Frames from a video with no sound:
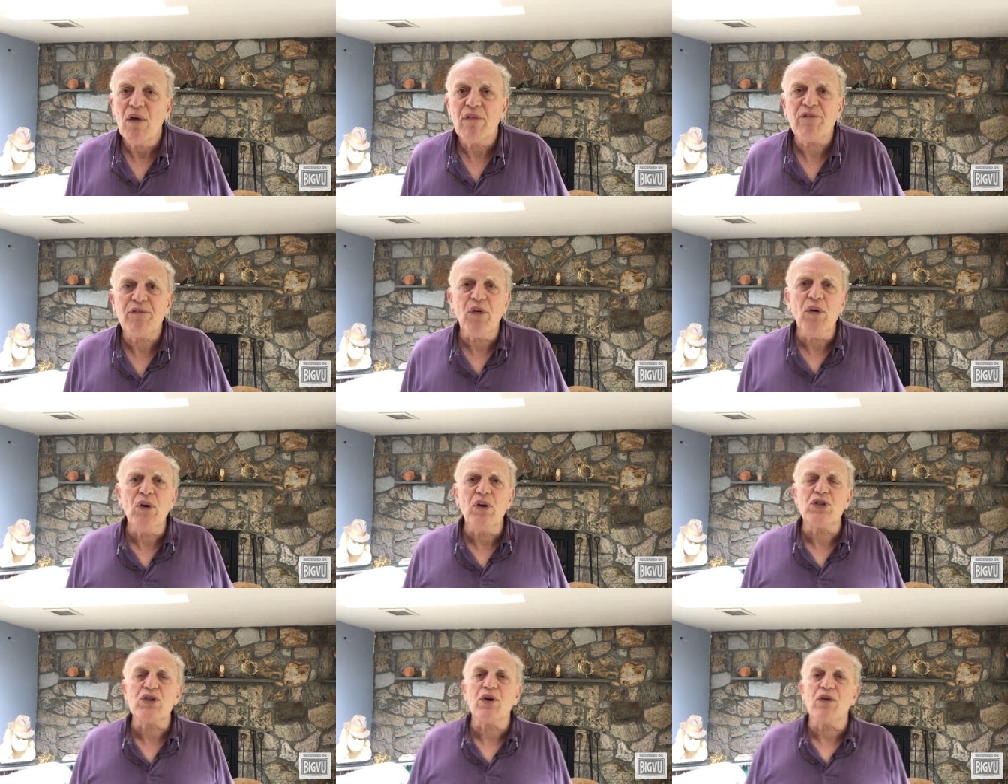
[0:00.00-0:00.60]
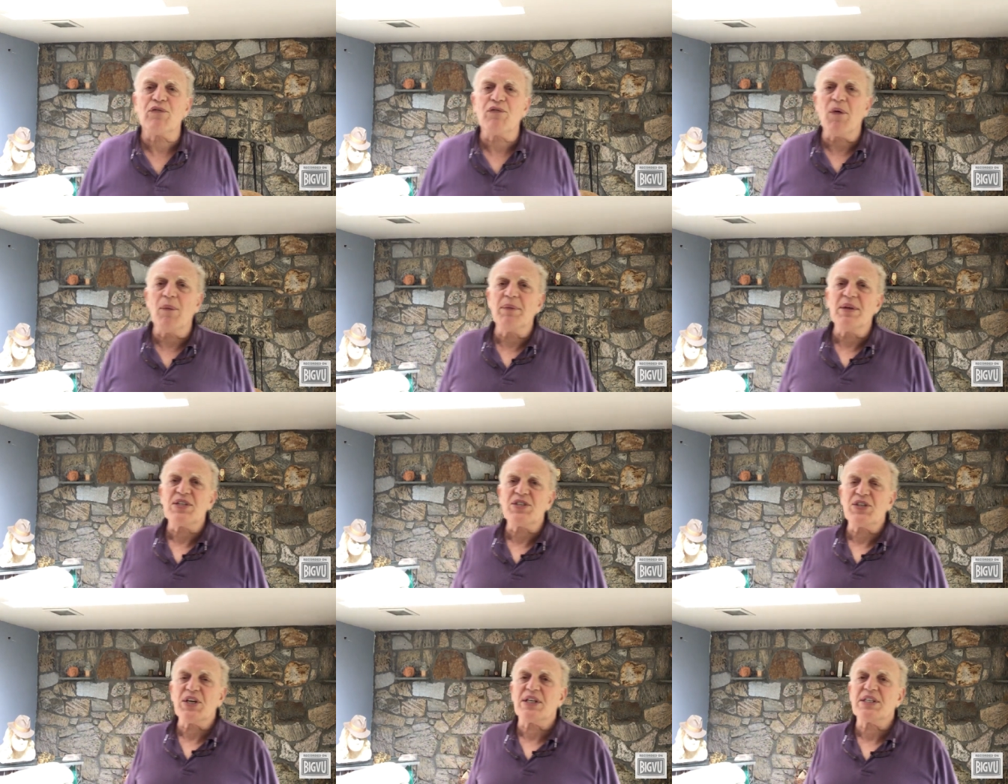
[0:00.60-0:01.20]
Furniture from the
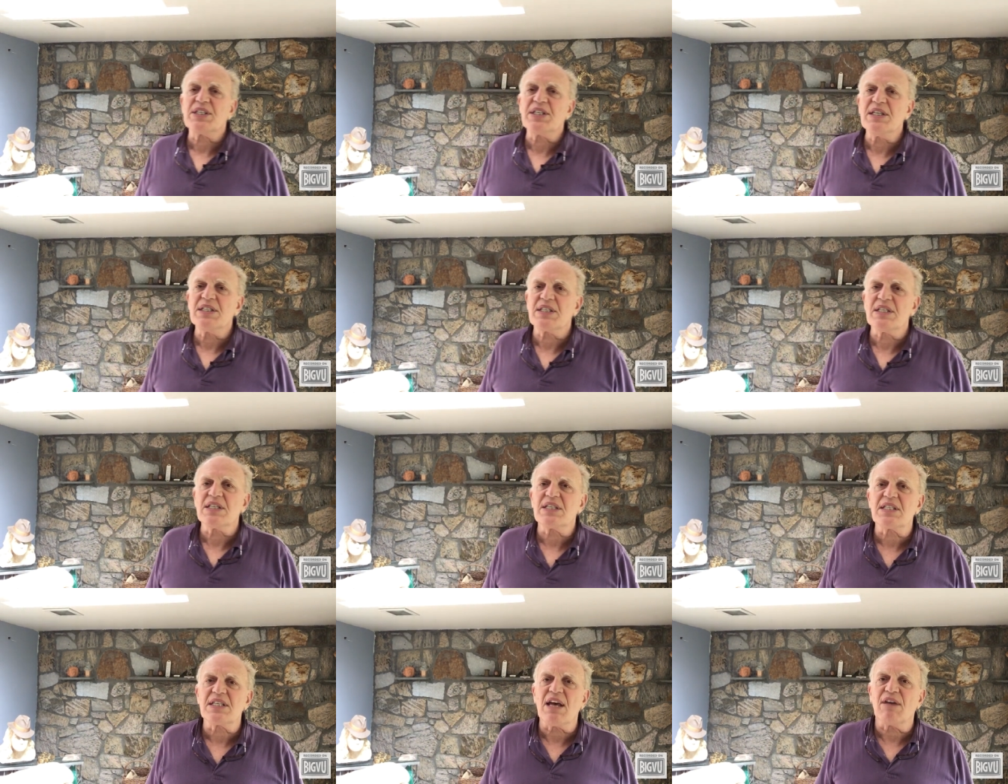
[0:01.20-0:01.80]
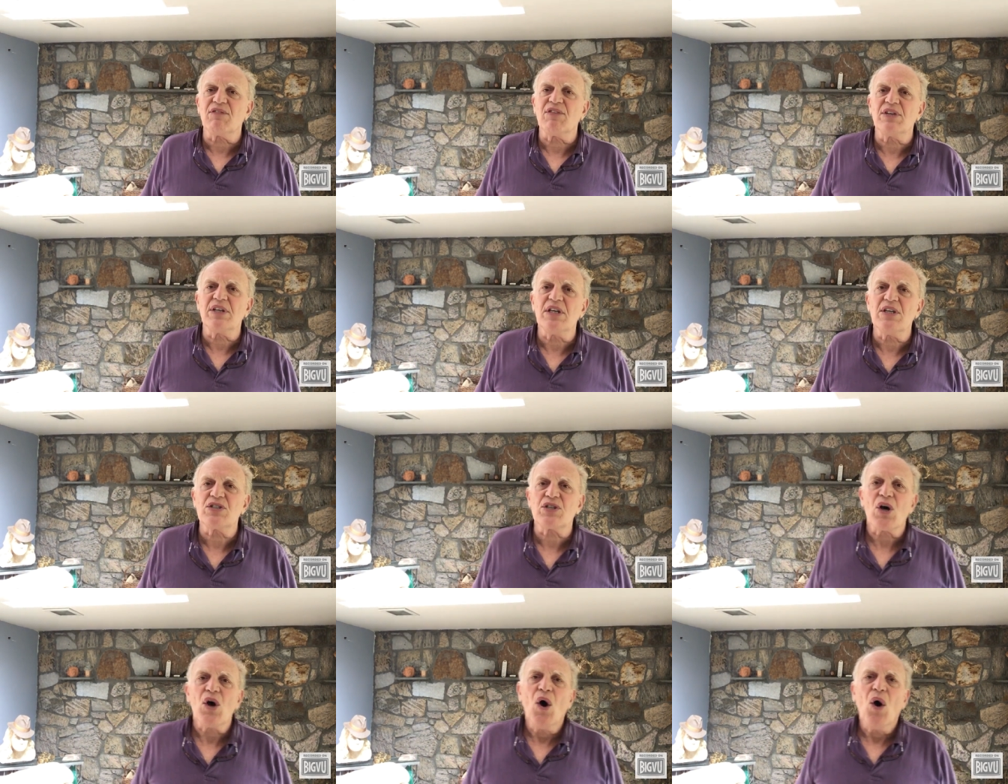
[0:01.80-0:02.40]
60s and
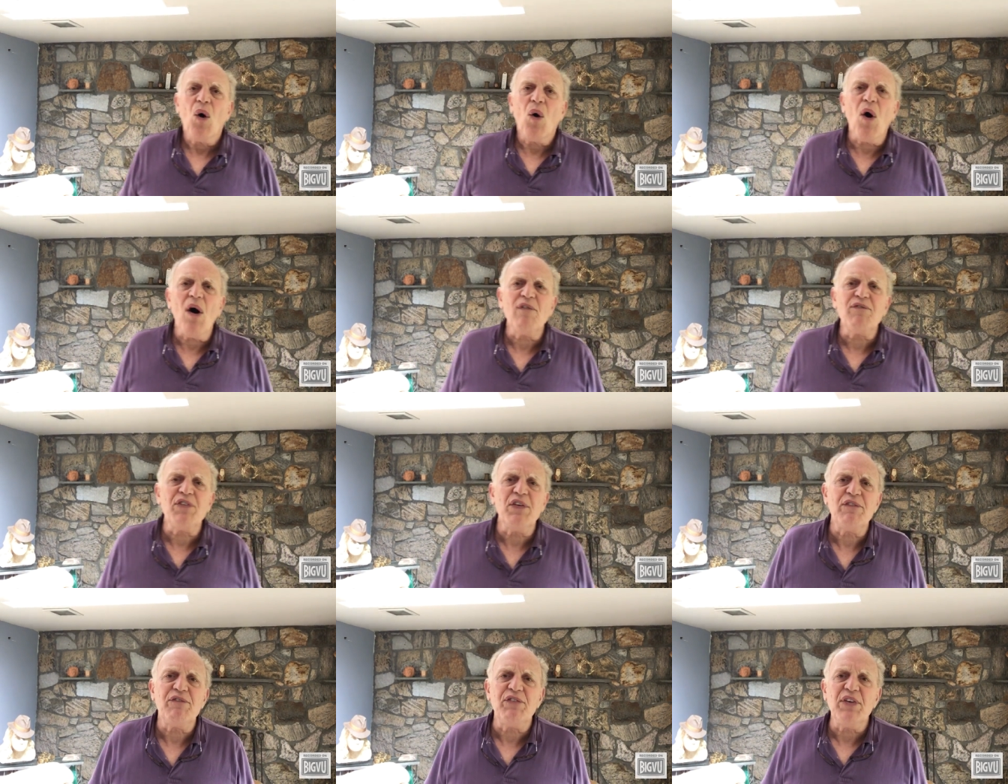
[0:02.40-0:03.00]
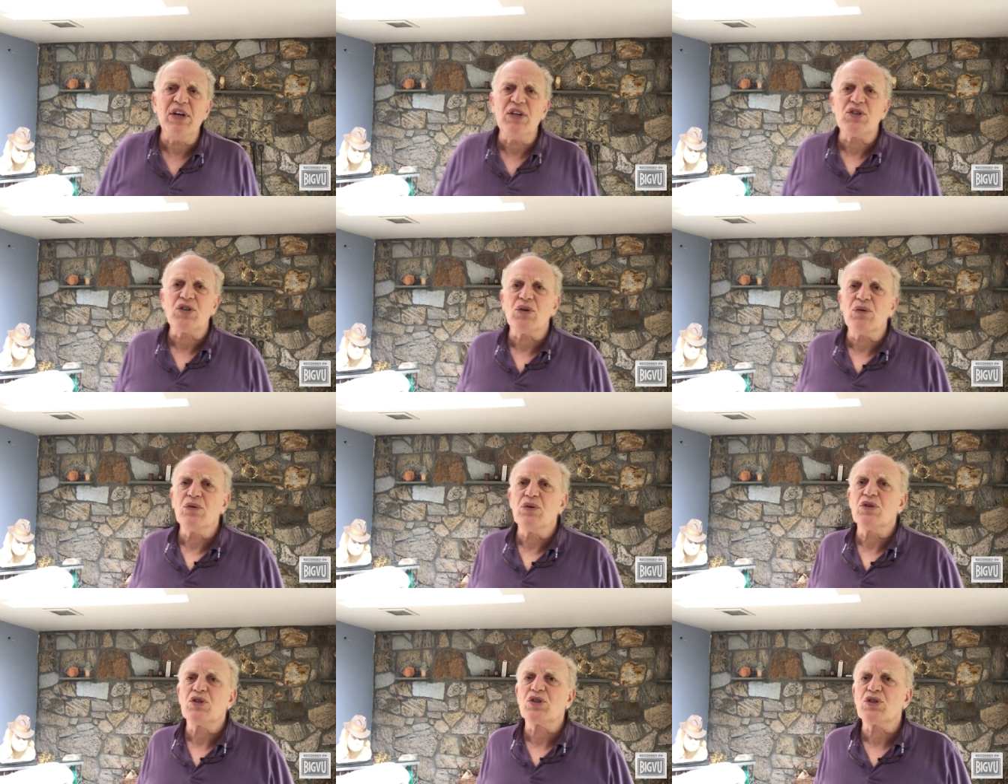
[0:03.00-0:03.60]
70s often
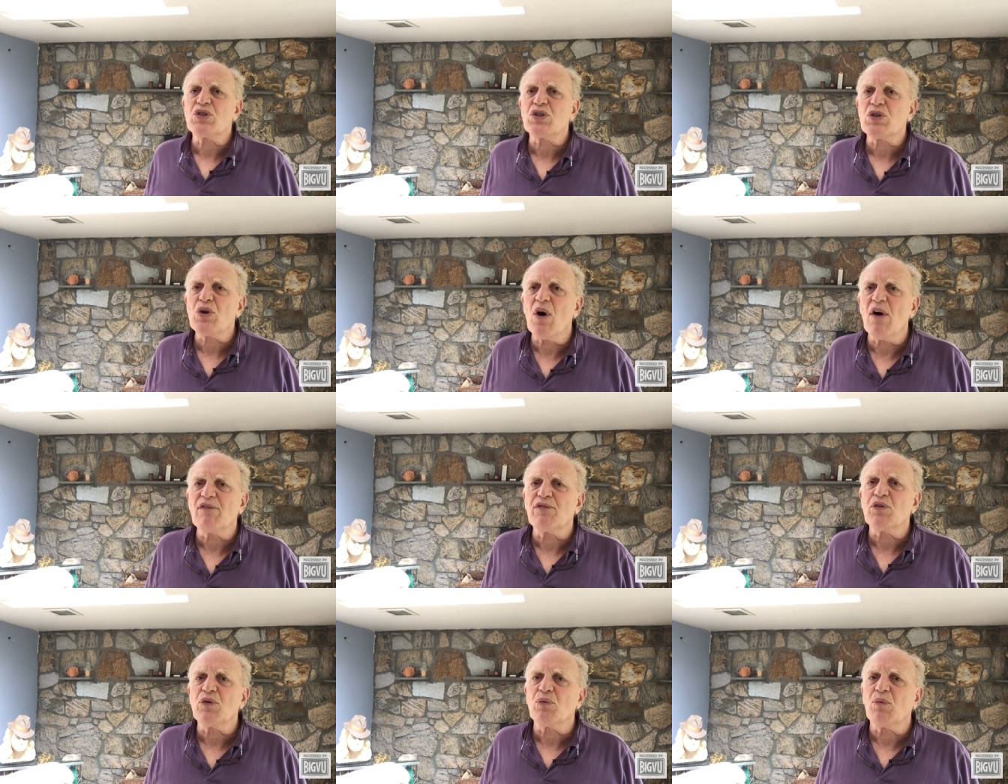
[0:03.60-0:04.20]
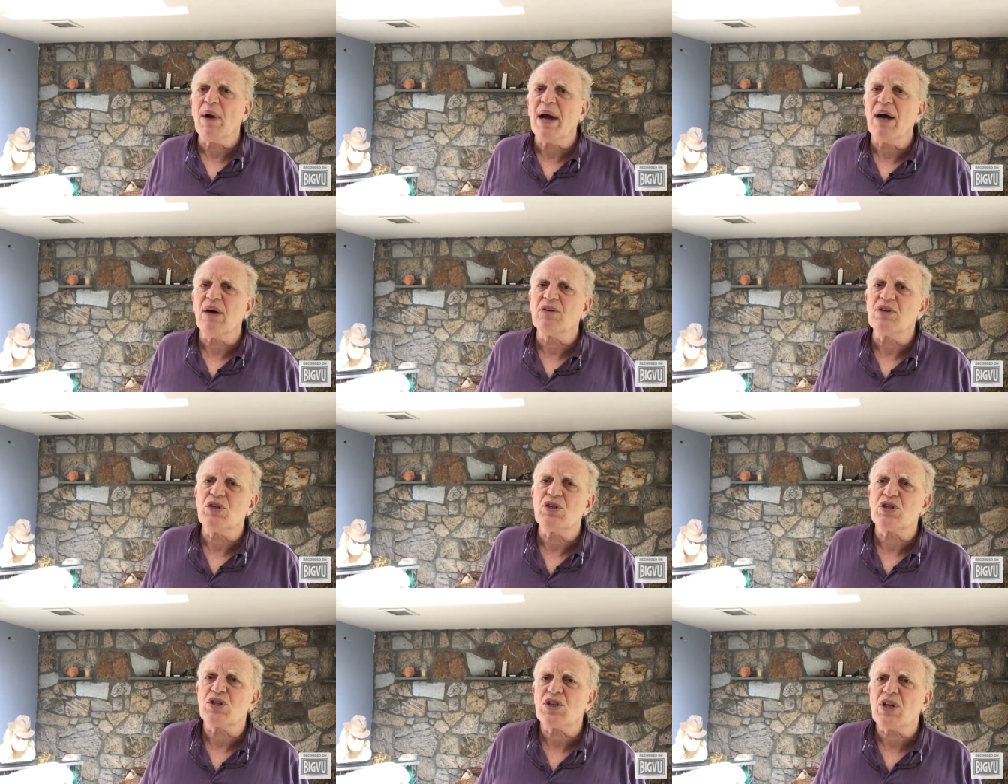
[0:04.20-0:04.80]
featured softer,
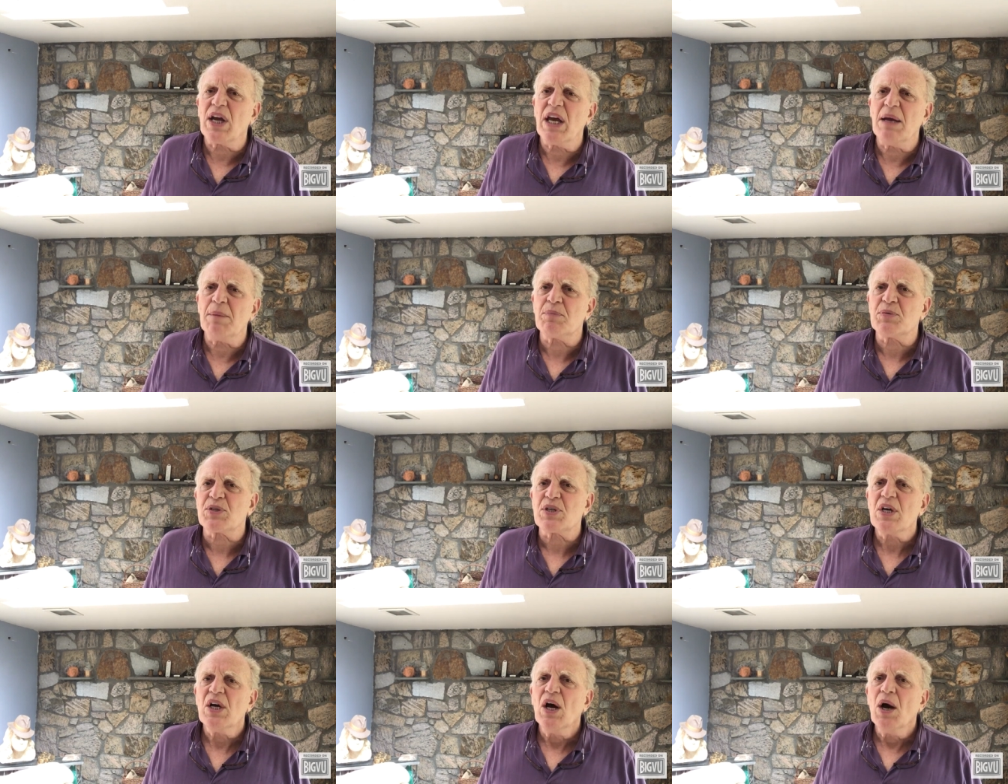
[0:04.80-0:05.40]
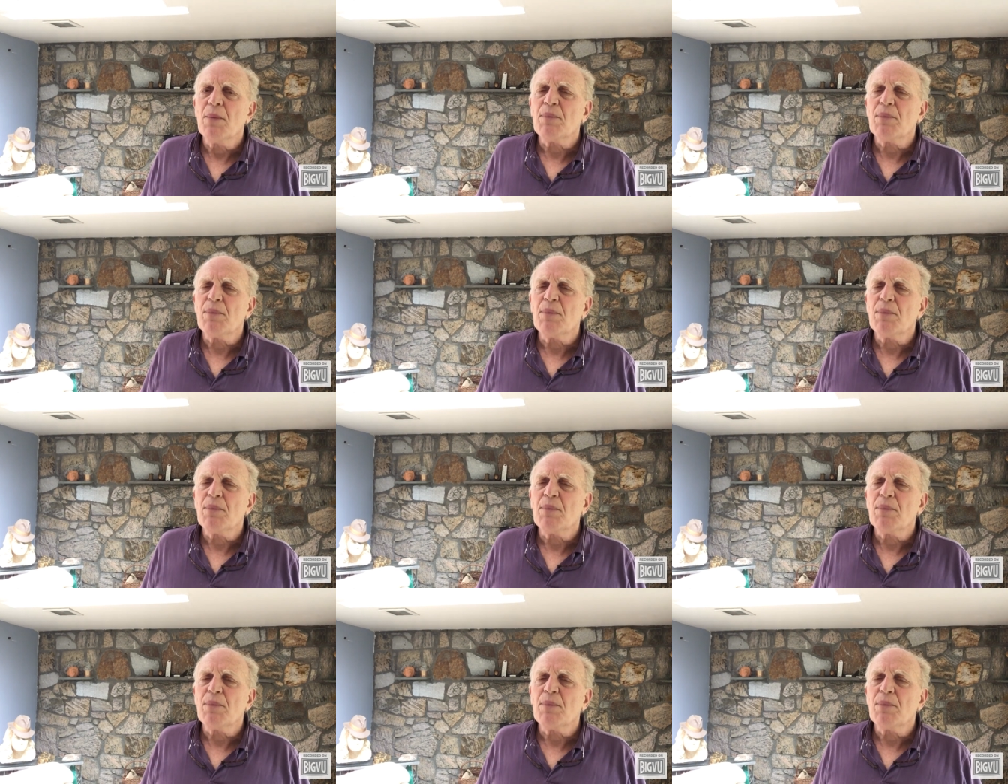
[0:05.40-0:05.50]
rounded shapes,